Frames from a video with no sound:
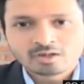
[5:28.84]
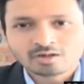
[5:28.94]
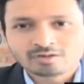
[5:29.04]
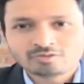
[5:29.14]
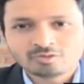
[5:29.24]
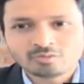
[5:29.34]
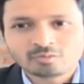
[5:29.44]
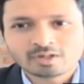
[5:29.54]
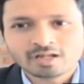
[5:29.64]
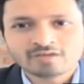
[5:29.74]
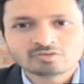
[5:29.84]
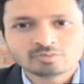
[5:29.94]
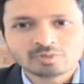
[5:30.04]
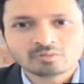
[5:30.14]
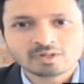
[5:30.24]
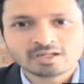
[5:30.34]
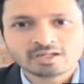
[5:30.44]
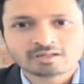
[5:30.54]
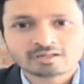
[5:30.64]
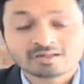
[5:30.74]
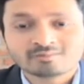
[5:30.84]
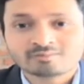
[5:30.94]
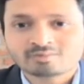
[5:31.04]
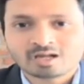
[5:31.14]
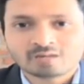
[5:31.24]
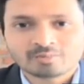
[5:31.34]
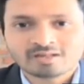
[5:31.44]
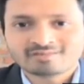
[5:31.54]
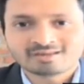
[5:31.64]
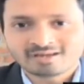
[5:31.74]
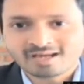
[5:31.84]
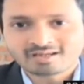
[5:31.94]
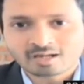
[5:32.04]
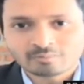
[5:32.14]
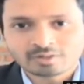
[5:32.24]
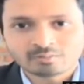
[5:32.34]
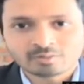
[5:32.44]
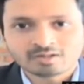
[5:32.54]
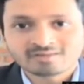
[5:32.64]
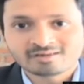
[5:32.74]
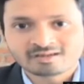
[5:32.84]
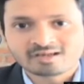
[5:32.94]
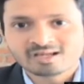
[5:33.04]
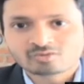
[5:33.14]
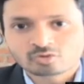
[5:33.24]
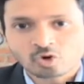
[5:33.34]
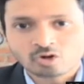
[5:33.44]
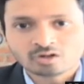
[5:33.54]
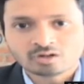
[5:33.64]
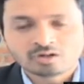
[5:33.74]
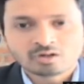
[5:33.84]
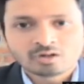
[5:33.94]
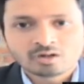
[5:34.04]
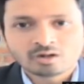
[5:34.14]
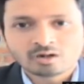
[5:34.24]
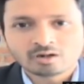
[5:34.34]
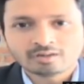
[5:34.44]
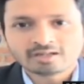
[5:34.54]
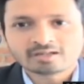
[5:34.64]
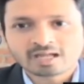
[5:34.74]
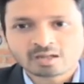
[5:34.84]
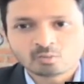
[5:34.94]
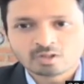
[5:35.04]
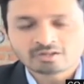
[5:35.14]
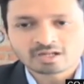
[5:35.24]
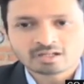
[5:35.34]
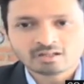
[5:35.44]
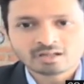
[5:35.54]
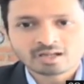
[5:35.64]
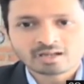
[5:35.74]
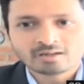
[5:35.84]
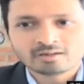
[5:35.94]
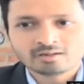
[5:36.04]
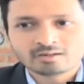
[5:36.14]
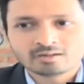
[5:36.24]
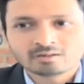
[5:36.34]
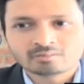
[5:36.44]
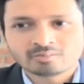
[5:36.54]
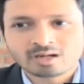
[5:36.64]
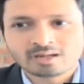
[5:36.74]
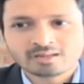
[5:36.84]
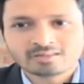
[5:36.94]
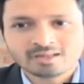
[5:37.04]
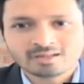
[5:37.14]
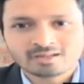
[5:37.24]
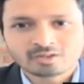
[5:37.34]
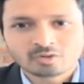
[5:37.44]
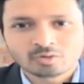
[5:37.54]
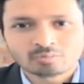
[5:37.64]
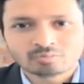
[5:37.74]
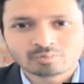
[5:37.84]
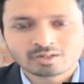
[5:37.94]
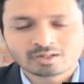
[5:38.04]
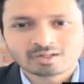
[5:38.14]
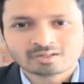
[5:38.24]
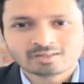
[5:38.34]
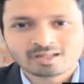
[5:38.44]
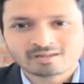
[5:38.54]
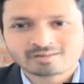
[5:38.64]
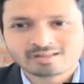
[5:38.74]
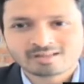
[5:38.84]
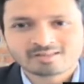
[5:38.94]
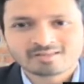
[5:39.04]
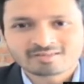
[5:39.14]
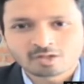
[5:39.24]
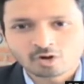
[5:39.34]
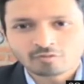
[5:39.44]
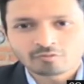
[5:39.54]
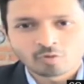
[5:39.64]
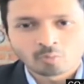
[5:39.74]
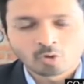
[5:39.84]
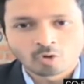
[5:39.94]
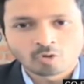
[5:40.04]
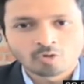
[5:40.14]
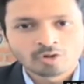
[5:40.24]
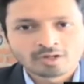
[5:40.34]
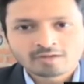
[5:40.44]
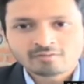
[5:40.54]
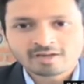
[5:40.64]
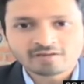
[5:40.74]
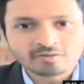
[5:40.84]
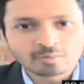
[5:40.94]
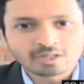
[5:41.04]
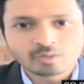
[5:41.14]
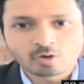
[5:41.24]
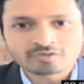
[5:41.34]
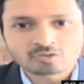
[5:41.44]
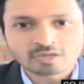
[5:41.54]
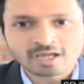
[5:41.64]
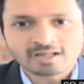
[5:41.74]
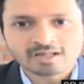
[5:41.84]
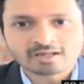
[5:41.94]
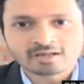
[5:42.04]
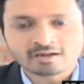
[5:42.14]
so one has to be it's a great company, but is it a great stock? That time will tell. And I think, there's a lot of FOMO, where everybody wants to get in